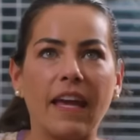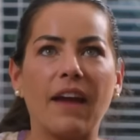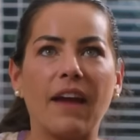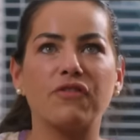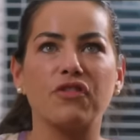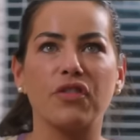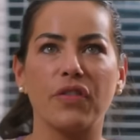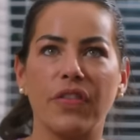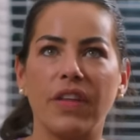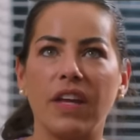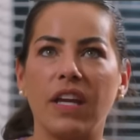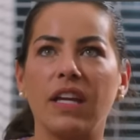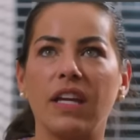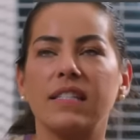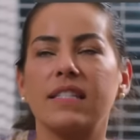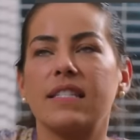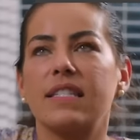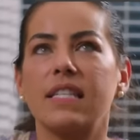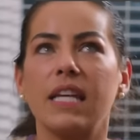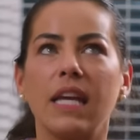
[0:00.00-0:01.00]
heated
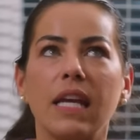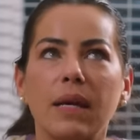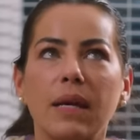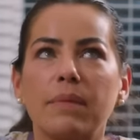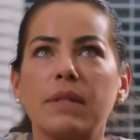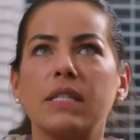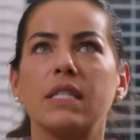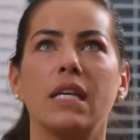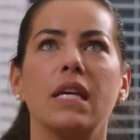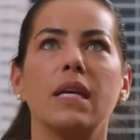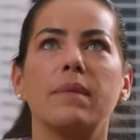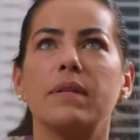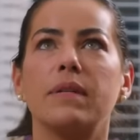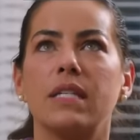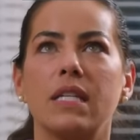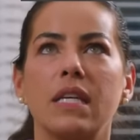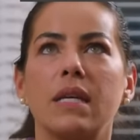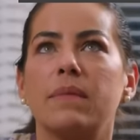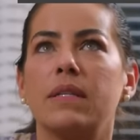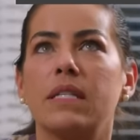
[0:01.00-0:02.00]
argument about her
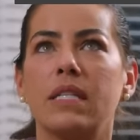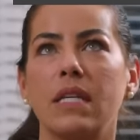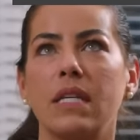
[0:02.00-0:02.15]
relationship with